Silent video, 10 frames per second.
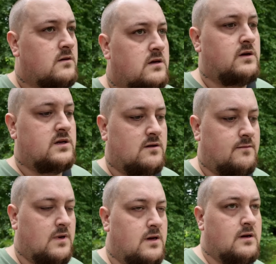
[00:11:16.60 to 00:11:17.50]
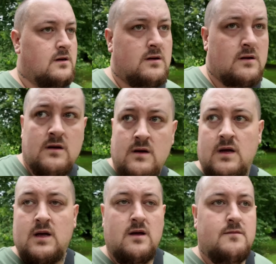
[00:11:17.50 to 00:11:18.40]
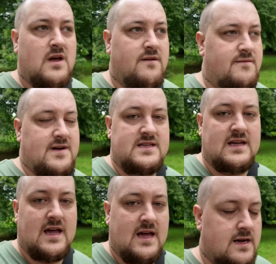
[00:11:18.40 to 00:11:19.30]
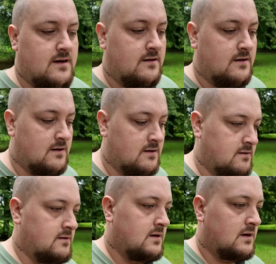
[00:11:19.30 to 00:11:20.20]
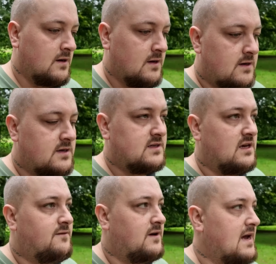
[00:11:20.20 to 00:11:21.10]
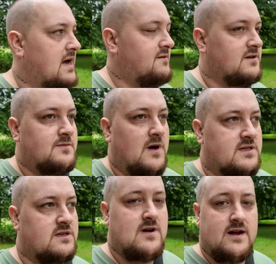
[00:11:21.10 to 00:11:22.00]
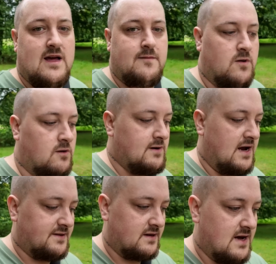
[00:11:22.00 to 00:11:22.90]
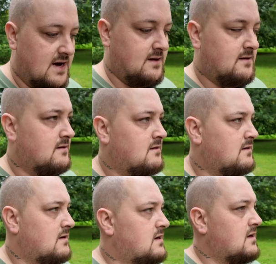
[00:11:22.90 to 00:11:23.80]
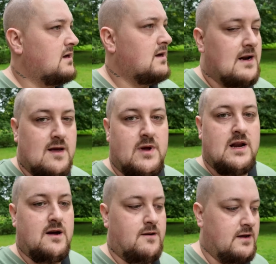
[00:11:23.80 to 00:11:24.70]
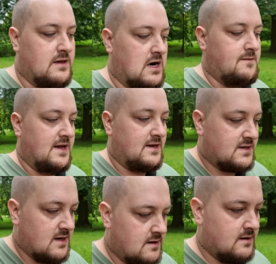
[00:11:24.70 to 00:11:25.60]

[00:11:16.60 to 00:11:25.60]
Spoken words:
do some bit of investigating, see if we can get any responses around them old graves and that, let me know in the comments